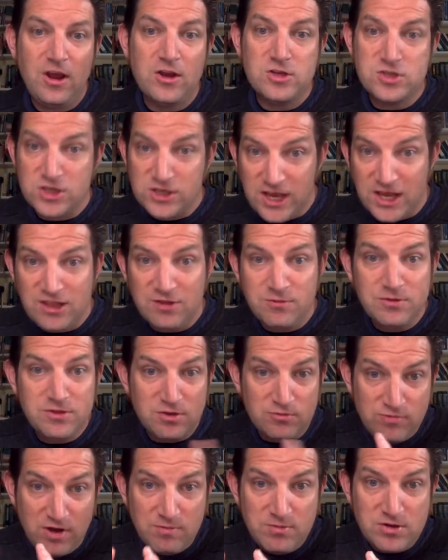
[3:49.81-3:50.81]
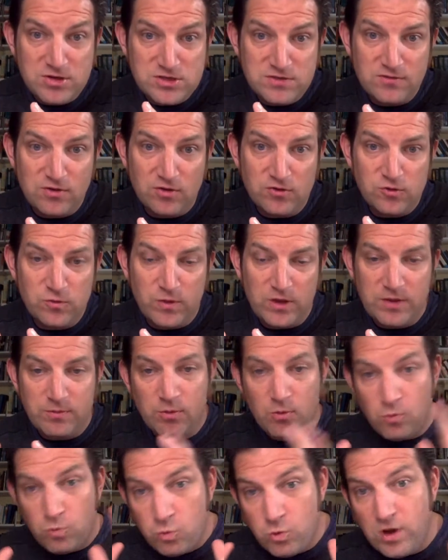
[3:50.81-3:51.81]
together with the remnant of God's
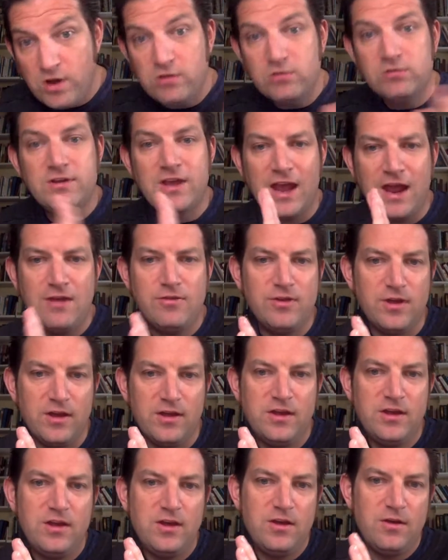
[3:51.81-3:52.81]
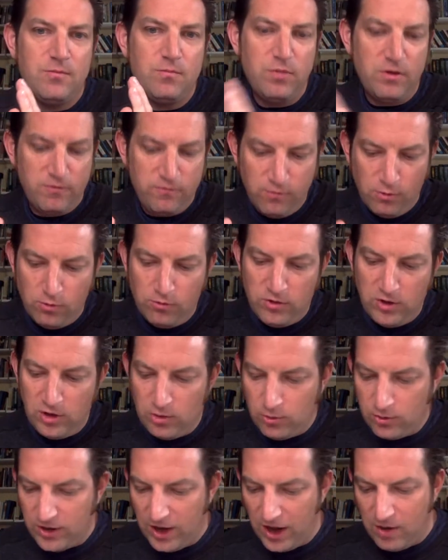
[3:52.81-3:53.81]
people, will gather before the
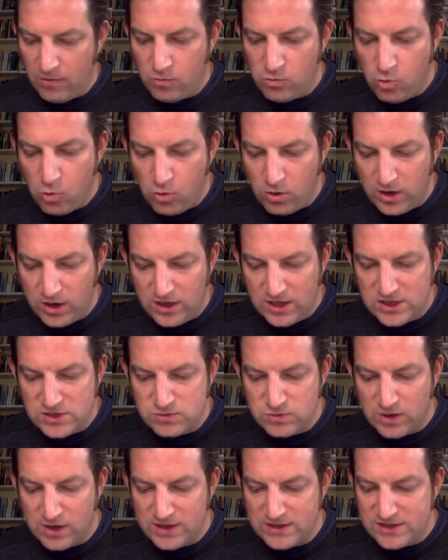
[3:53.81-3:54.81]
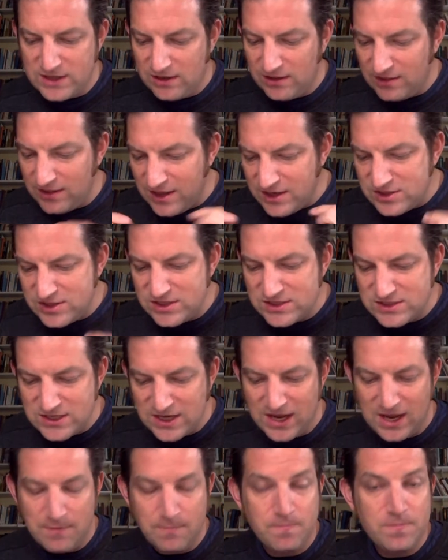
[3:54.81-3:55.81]
Lord and walk in his ways. They'll listen to
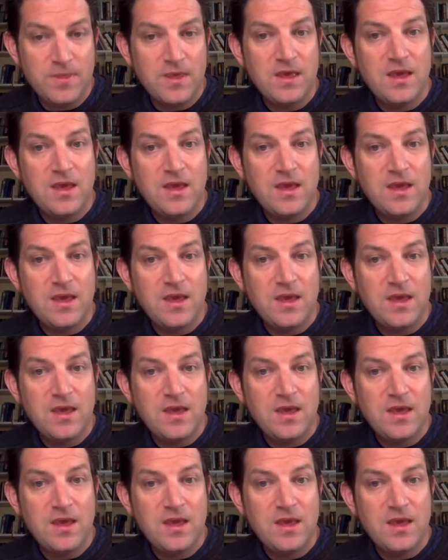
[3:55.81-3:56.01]
him.